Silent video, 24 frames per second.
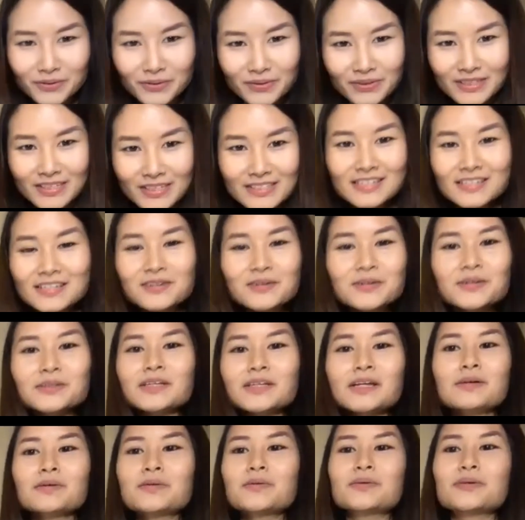They think coconut
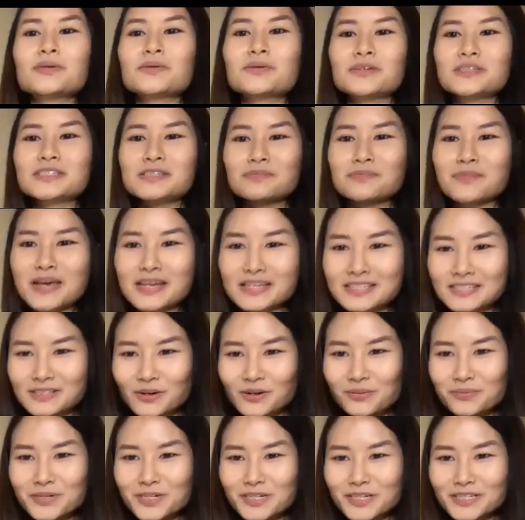oil is the best
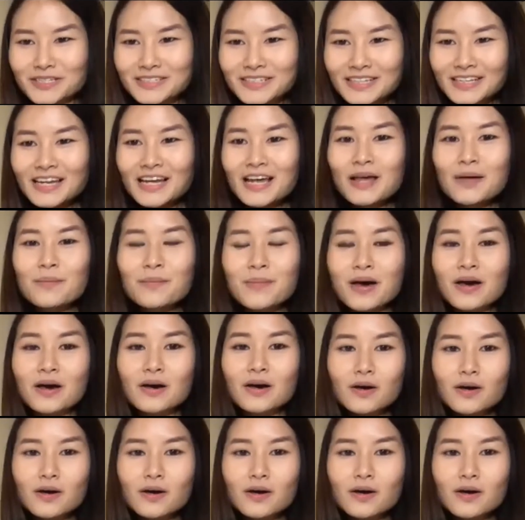option, but